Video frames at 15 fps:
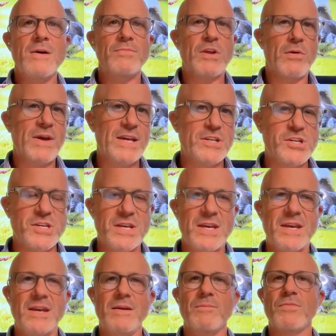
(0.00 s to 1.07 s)
they're
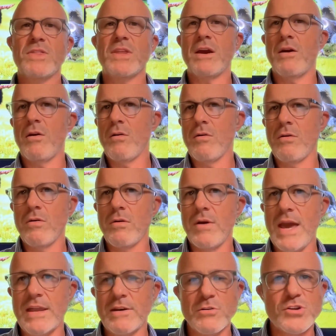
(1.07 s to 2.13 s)
itchy, their
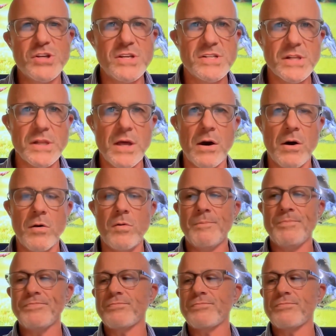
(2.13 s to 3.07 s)
energy's low,